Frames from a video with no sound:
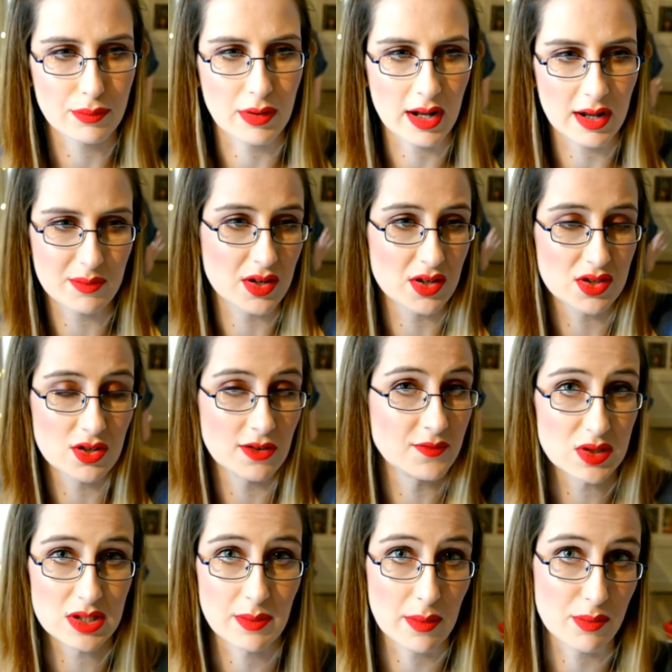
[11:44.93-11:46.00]
I'm not too
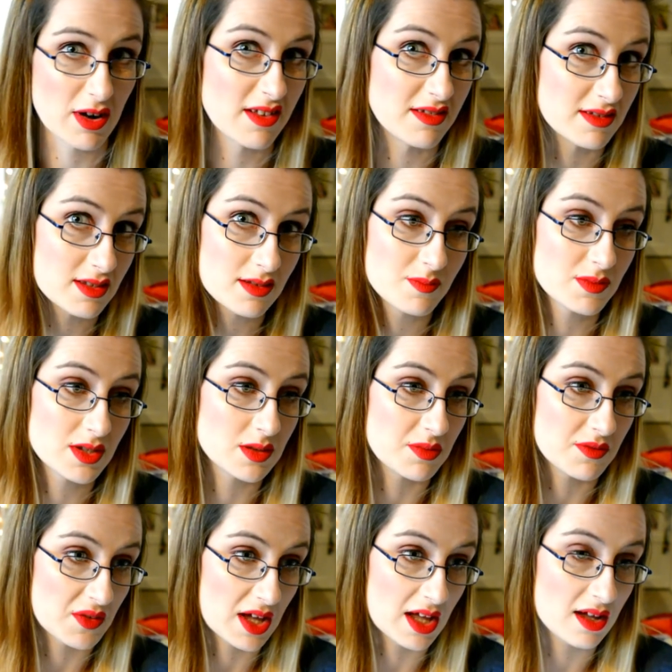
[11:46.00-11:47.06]
fussed about brands, to be
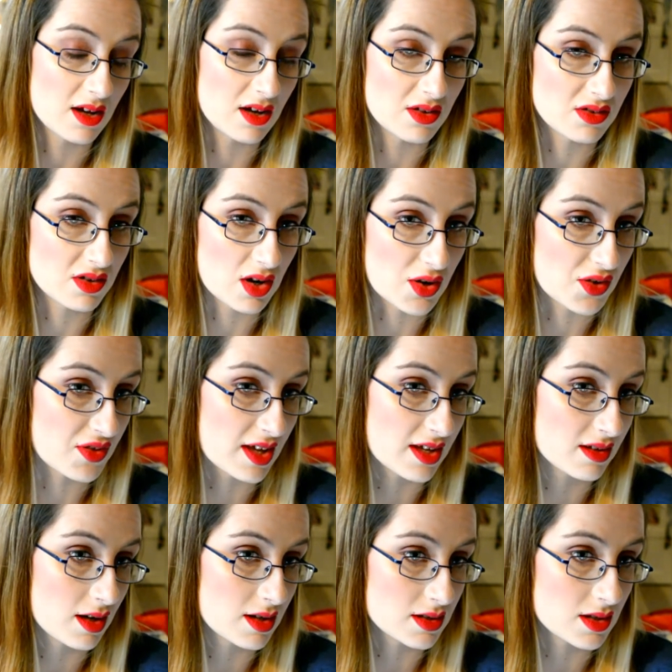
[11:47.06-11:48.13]
fair, on clothing.
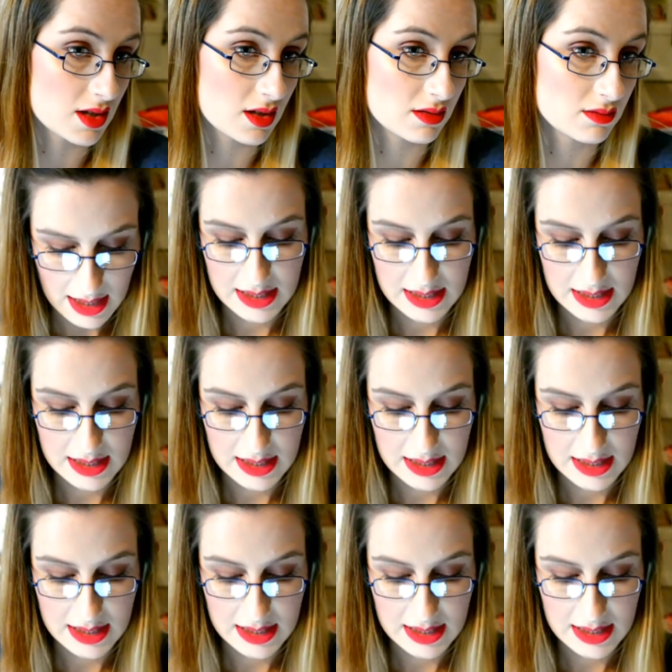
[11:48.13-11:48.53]
I don't know.